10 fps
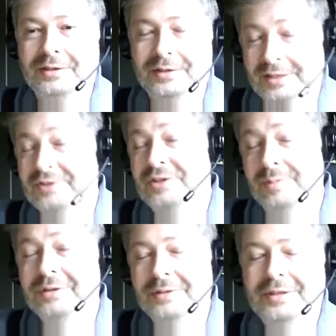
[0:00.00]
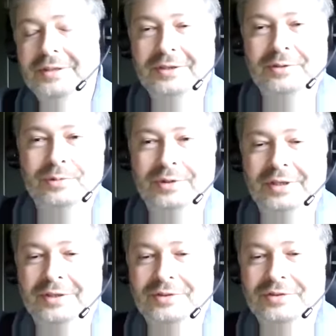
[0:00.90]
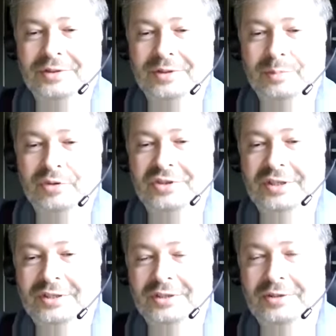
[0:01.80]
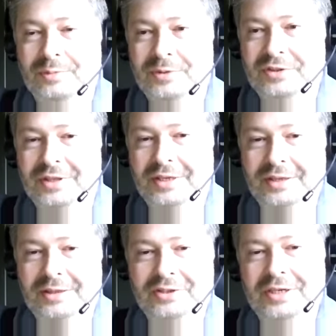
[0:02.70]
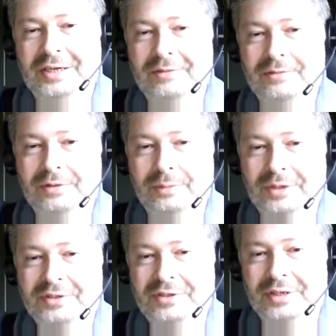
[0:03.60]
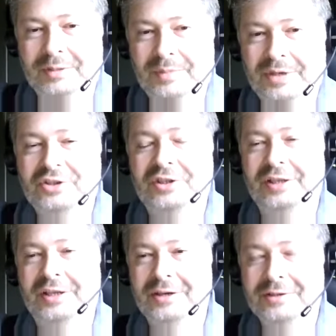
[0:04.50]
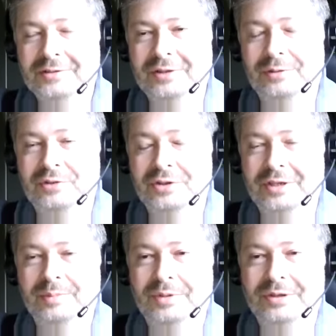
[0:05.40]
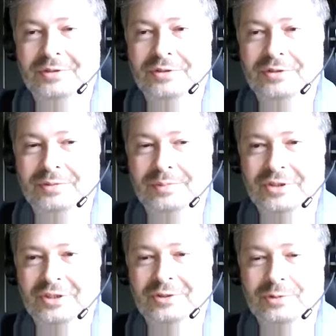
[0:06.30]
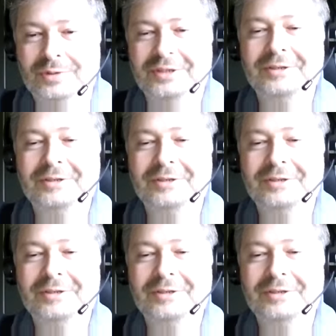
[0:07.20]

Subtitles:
customer who is presented with the checkout flow. It is a much cleaner solution compared to Magento 1.